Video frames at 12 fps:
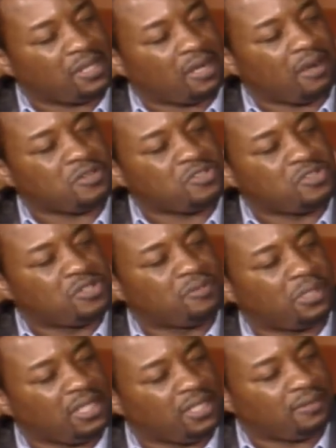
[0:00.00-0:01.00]
that aren't
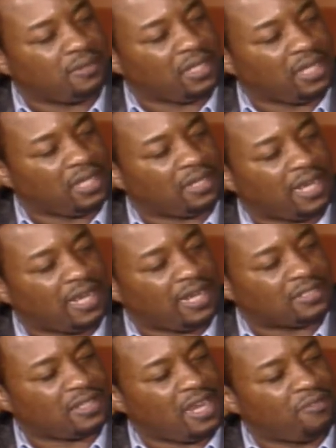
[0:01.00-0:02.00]
doing anything that
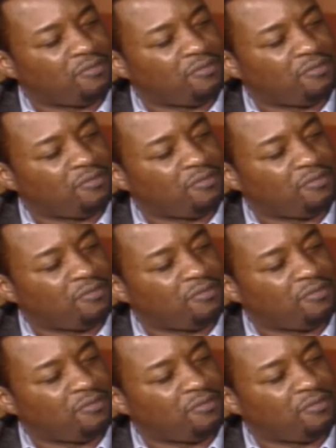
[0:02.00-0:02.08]
has mm.